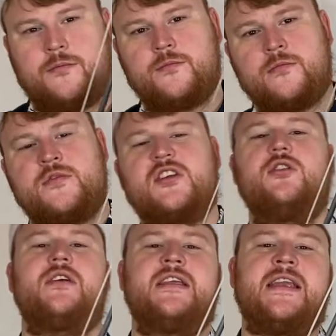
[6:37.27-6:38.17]
So
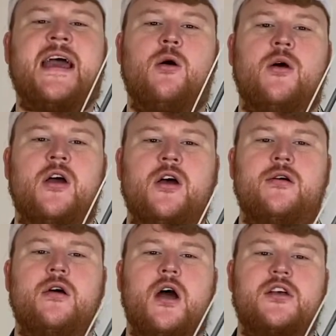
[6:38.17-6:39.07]
looking now at
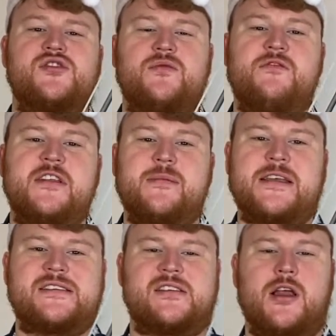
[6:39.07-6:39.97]
something a bit
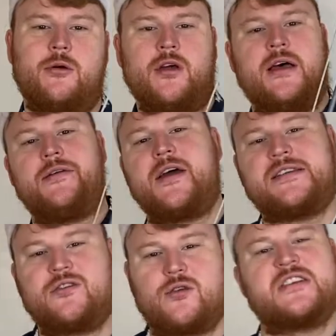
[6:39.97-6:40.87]
slower, a nice
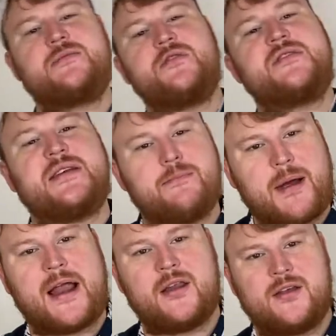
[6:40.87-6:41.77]
Christmassy
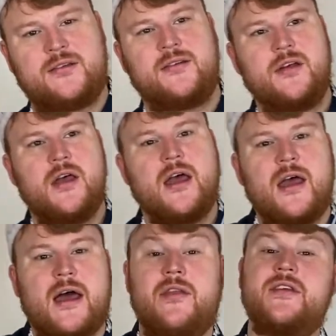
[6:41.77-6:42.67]
ballad.
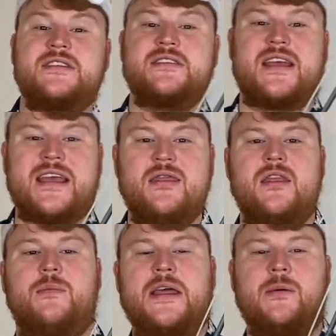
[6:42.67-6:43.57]
And this is In the
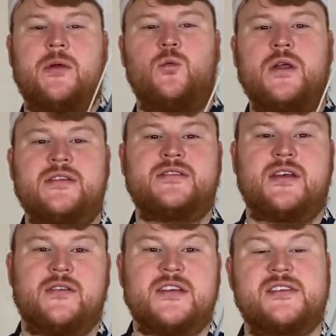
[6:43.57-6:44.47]
Bleak Midwinter.
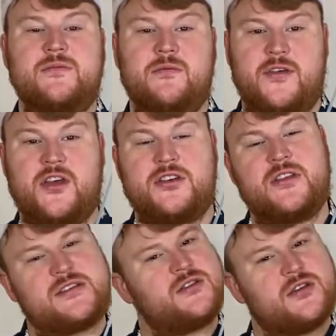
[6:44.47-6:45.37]
This version, there's
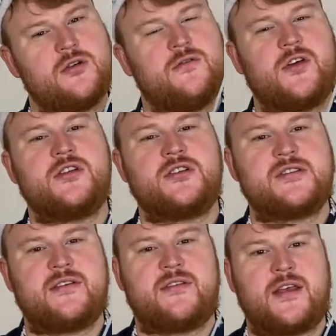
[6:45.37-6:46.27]
two versions I
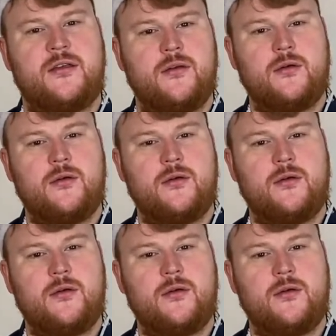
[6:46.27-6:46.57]
think.